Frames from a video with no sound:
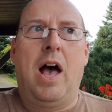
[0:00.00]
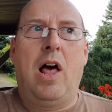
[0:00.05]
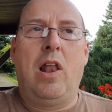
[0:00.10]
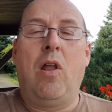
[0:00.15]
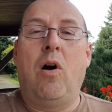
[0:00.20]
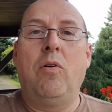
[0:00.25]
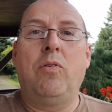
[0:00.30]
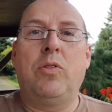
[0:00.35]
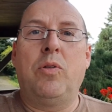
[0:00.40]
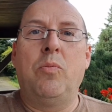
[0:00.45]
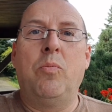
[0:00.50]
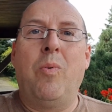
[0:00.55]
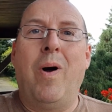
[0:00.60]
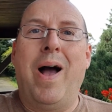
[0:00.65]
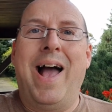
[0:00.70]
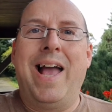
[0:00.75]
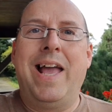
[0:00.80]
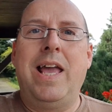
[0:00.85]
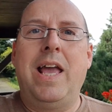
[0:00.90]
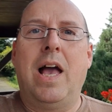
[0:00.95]
Along the
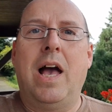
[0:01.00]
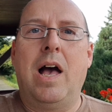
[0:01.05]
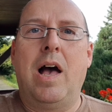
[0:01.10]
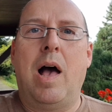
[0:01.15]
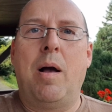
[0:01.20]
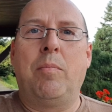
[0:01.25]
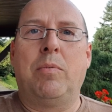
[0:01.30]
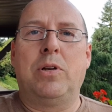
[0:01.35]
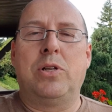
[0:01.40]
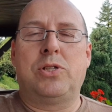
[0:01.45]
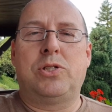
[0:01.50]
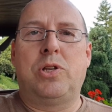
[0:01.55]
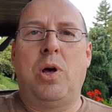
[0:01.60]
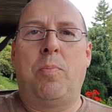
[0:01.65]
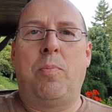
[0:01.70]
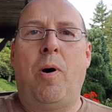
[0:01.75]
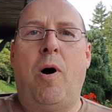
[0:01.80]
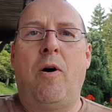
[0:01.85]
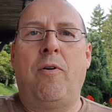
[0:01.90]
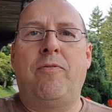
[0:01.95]
way, I'm going to
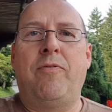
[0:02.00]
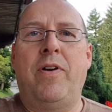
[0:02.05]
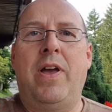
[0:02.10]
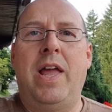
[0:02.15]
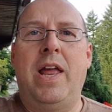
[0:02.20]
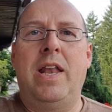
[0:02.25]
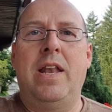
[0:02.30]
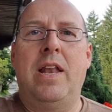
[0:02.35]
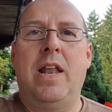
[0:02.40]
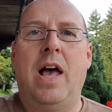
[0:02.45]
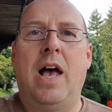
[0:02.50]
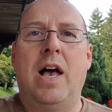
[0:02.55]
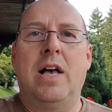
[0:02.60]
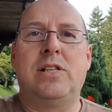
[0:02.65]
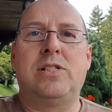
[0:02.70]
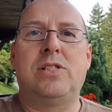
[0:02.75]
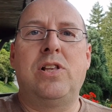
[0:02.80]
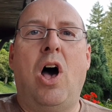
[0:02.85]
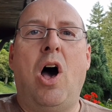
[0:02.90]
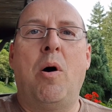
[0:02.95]
stop off in
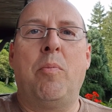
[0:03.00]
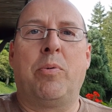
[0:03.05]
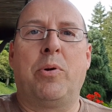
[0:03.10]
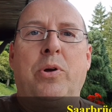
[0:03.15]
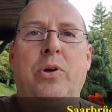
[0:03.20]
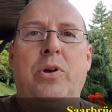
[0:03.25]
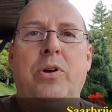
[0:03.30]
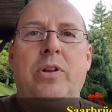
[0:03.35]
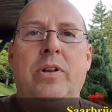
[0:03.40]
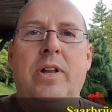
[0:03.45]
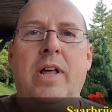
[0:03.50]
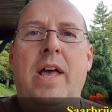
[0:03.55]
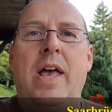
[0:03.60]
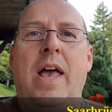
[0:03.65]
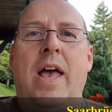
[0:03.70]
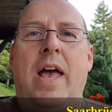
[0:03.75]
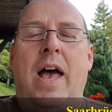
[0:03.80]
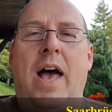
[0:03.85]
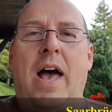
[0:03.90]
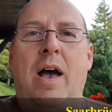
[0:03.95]
Saarbrücken,
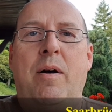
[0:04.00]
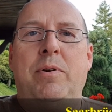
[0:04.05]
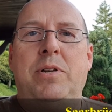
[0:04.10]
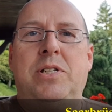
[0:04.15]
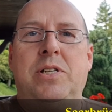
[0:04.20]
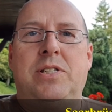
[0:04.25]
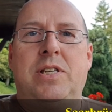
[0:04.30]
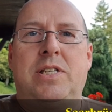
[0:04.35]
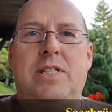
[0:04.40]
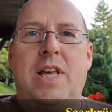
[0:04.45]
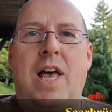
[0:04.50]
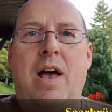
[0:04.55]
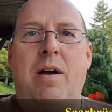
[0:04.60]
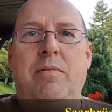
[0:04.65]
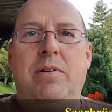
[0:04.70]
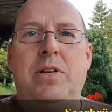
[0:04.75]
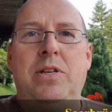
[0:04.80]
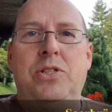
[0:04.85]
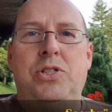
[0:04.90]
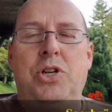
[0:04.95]
which is a
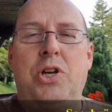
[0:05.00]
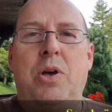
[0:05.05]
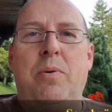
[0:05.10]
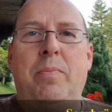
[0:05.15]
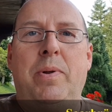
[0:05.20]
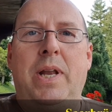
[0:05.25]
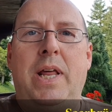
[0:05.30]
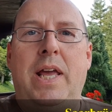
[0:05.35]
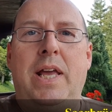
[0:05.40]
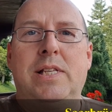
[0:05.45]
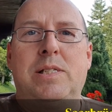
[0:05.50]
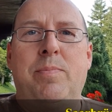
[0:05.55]
town in Germany.